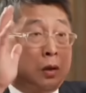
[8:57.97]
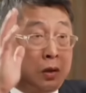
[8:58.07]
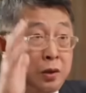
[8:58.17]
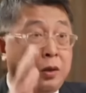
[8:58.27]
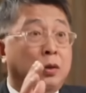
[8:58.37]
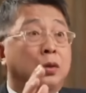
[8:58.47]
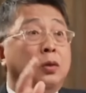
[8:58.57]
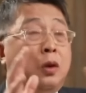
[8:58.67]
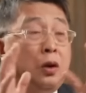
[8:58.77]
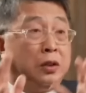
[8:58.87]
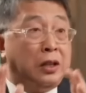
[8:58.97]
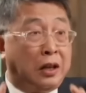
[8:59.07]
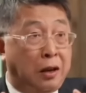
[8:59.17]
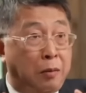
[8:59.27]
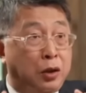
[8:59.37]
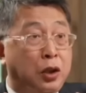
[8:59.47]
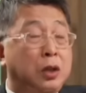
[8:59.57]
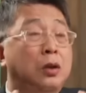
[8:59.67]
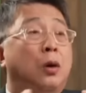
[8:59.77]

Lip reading: CO2 causing climate change,